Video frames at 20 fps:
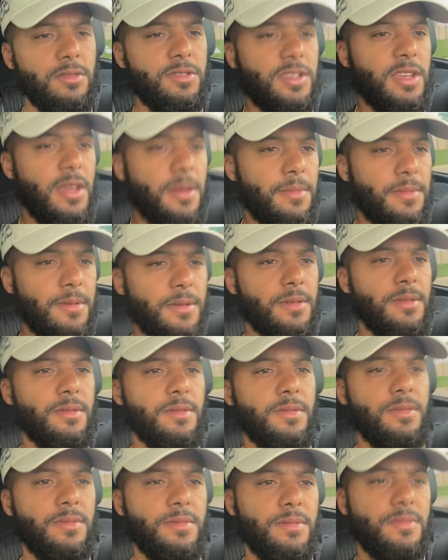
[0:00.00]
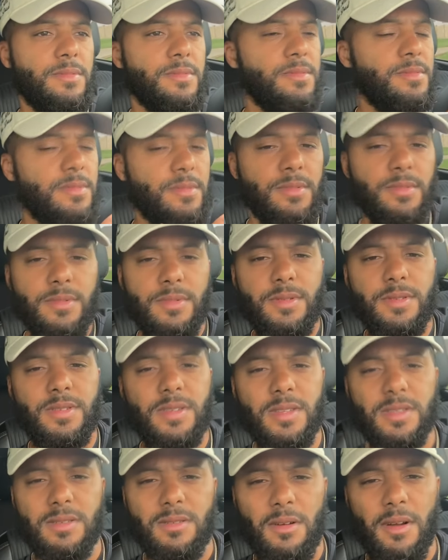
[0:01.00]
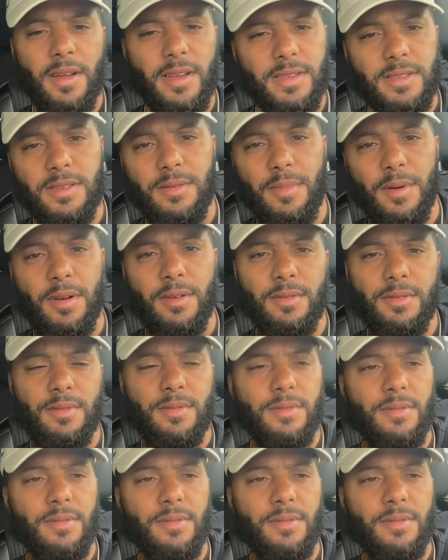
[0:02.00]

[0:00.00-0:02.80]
champion. Shit's crazy, bro.